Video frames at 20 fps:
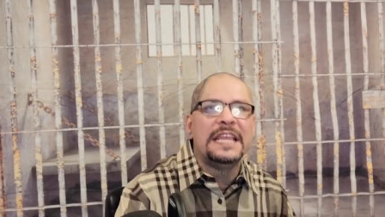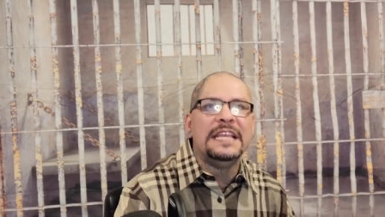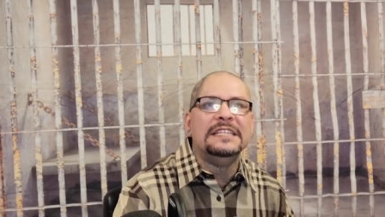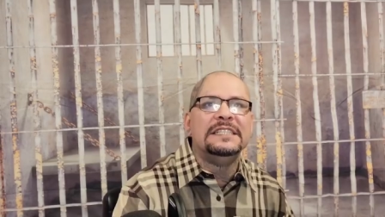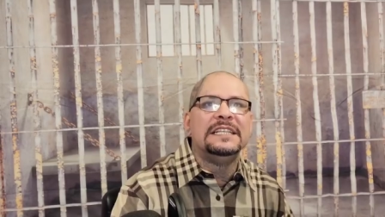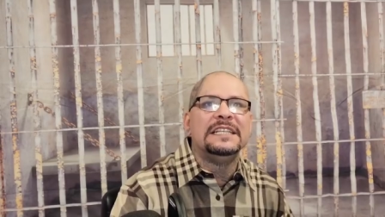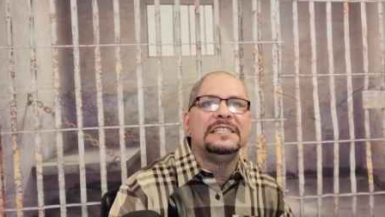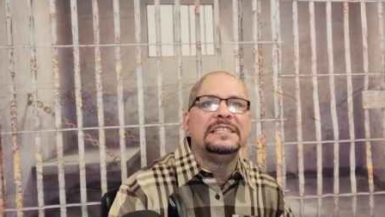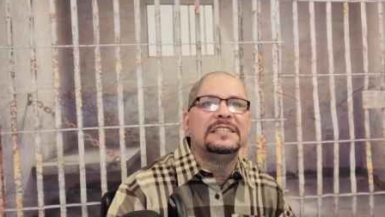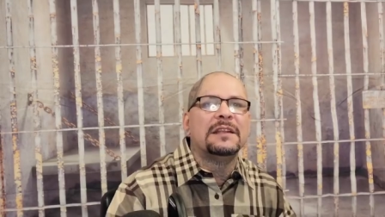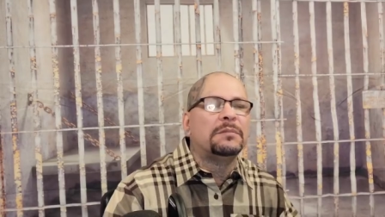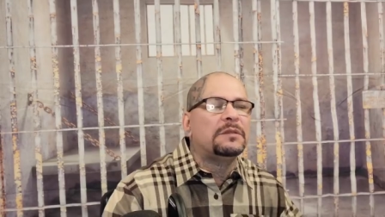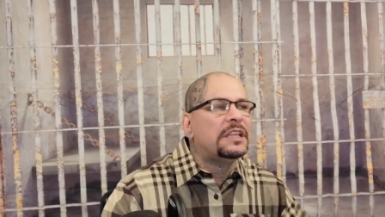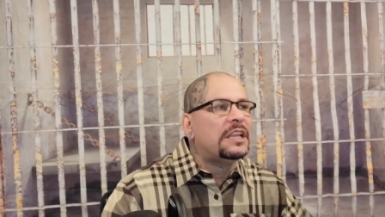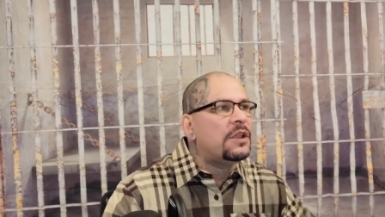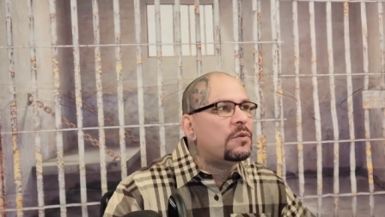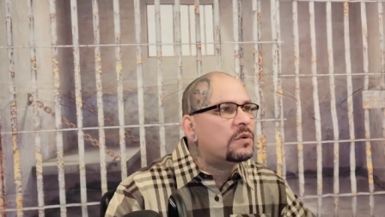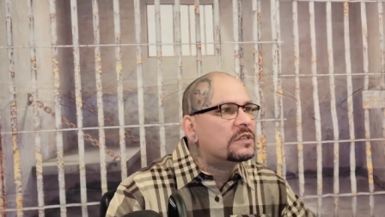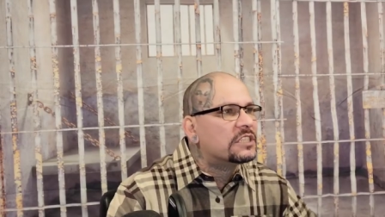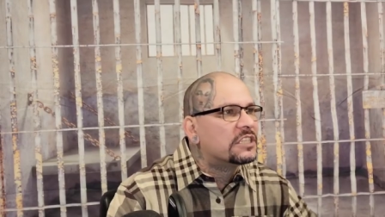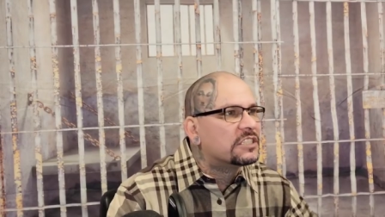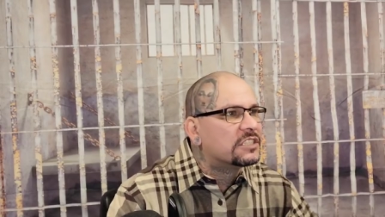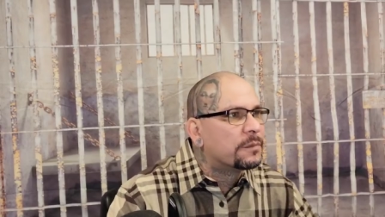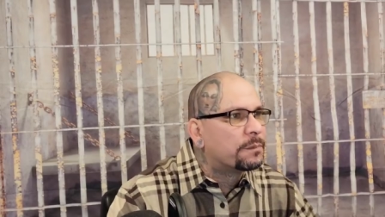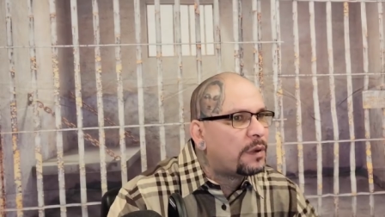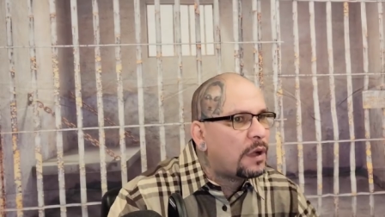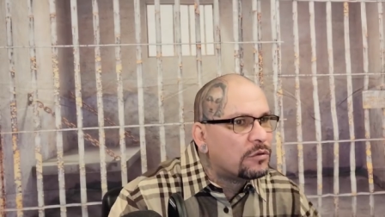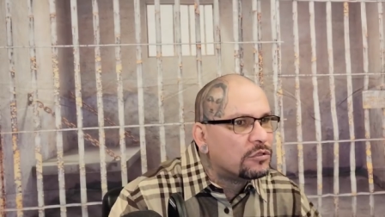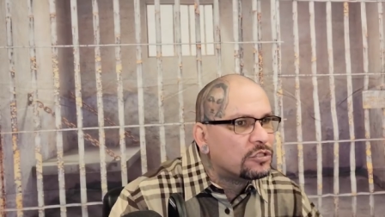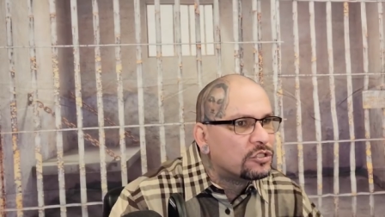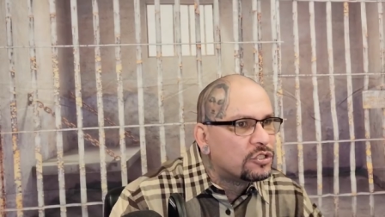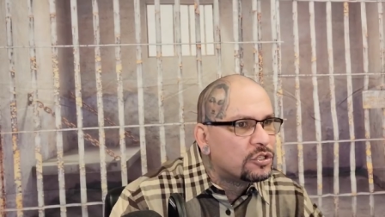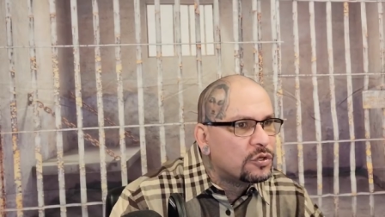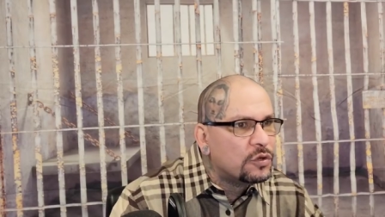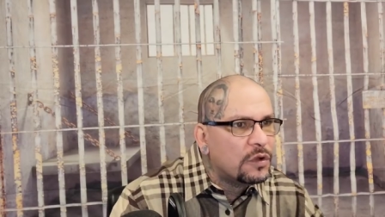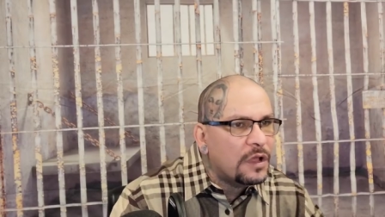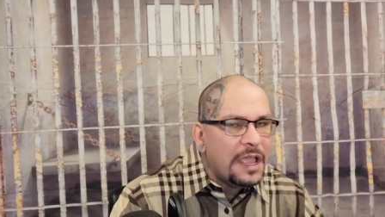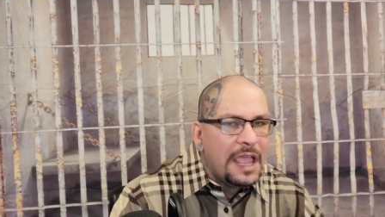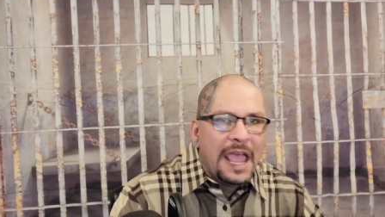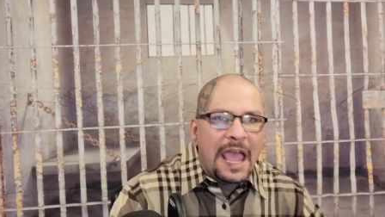He's seen something he wasn't supposed
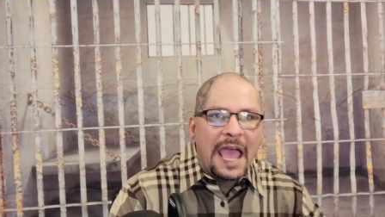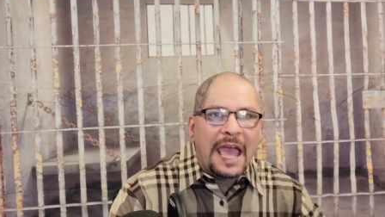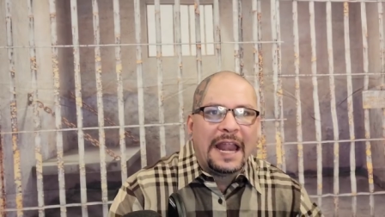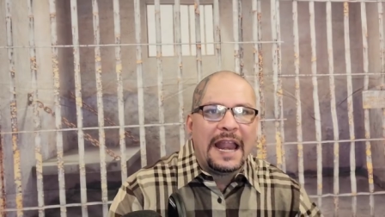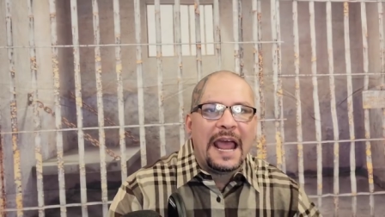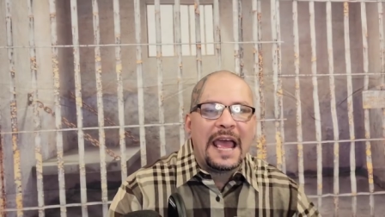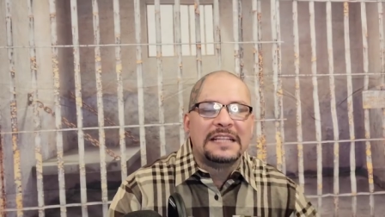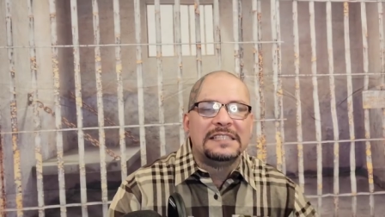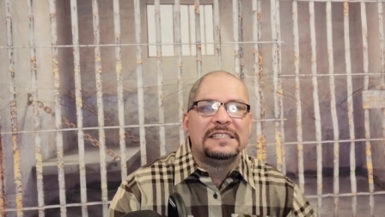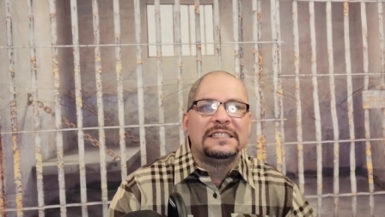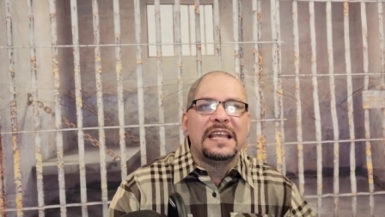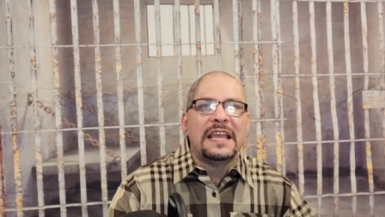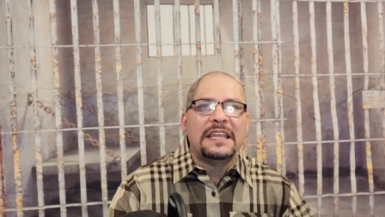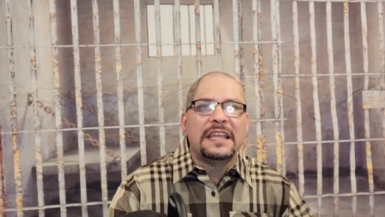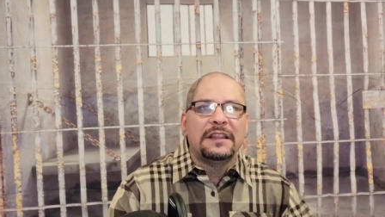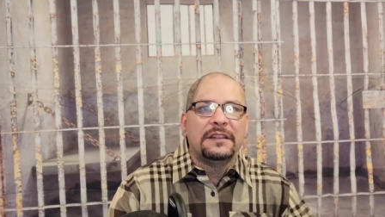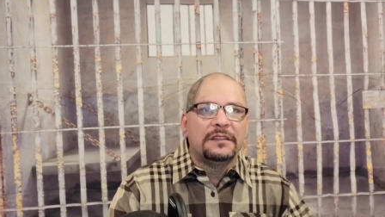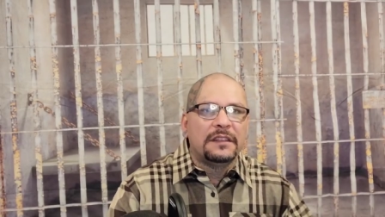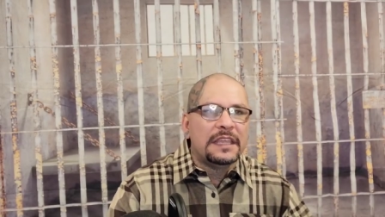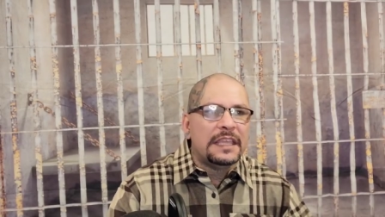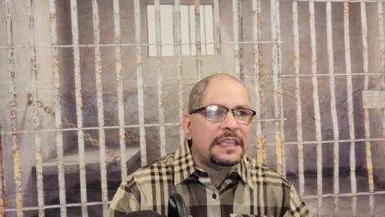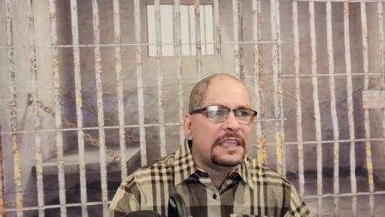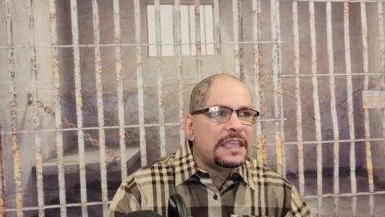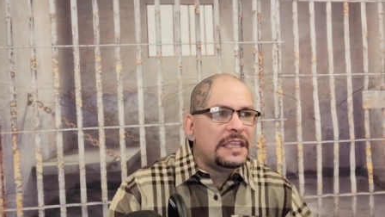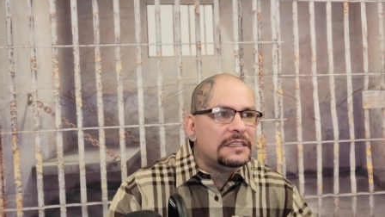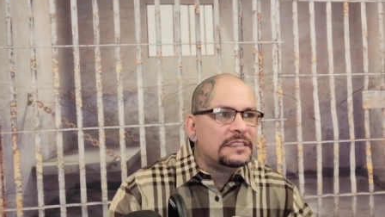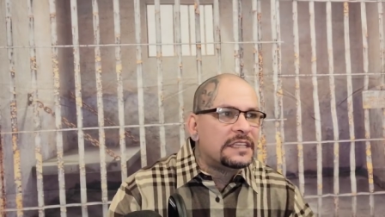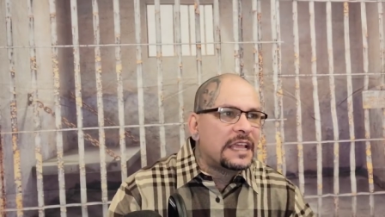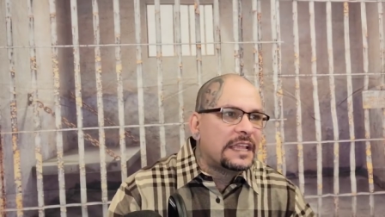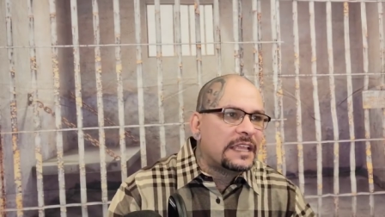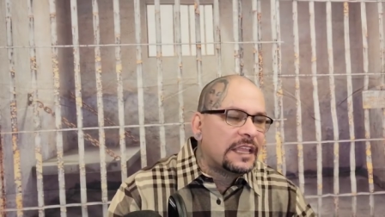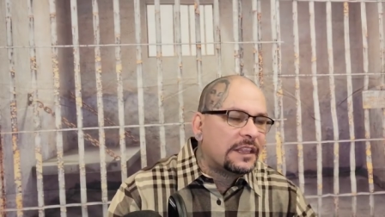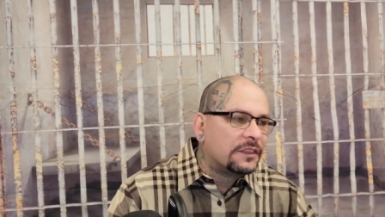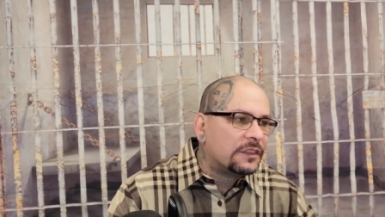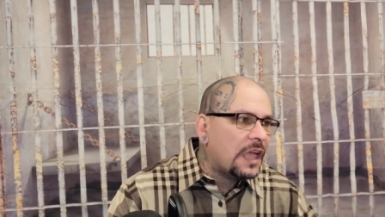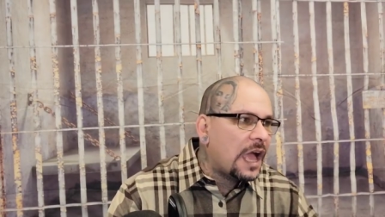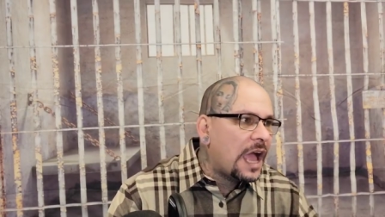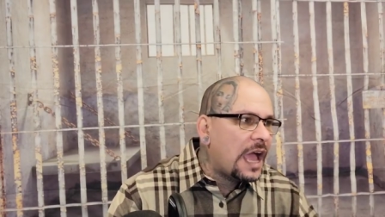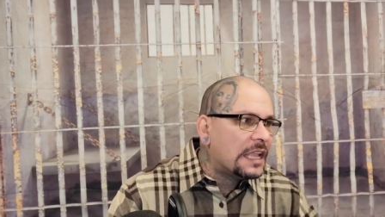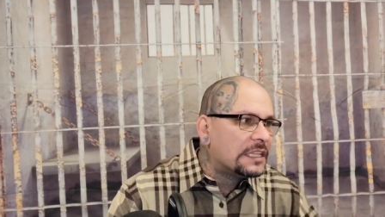to and had second thinking, second
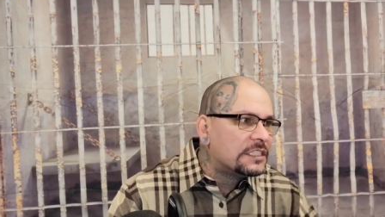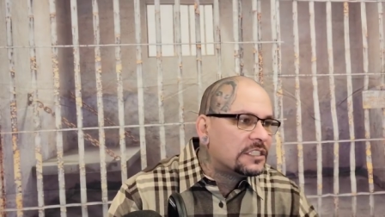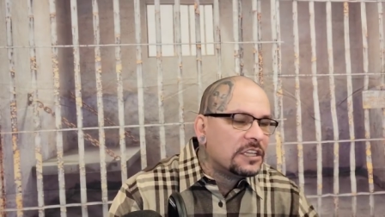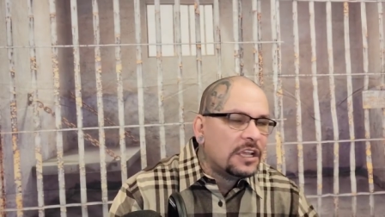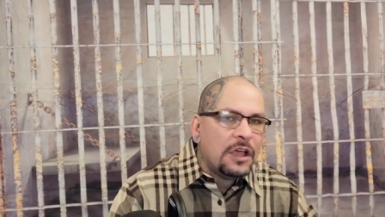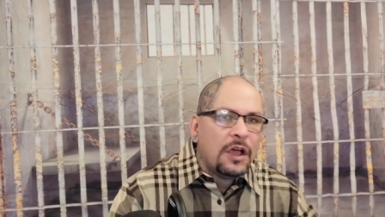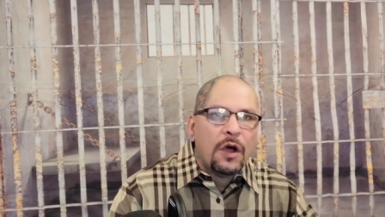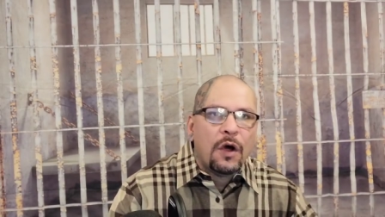thoughts,